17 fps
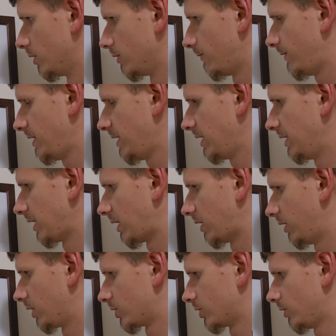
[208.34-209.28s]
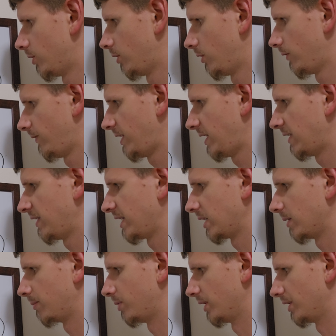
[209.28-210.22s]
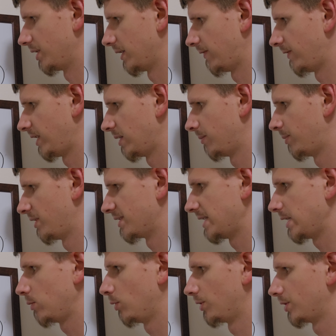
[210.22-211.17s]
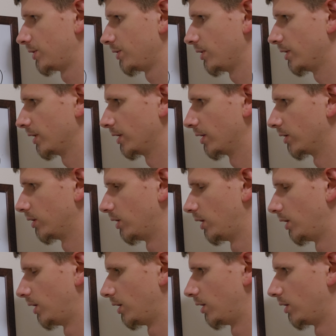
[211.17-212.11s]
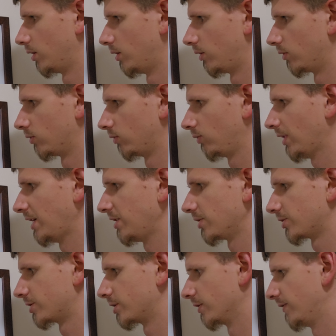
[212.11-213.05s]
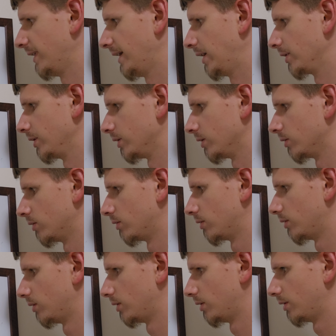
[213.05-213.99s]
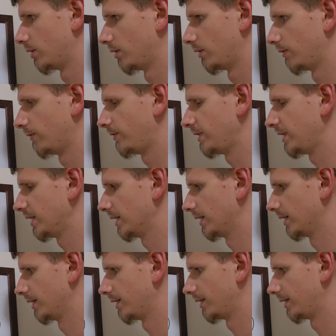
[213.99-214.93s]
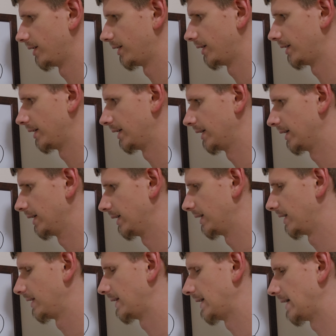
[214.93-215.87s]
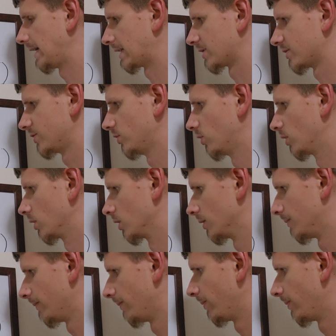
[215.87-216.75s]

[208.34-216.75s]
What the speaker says: feed in the conditional, feed in the input. If the input is equal to the register value via XNOR,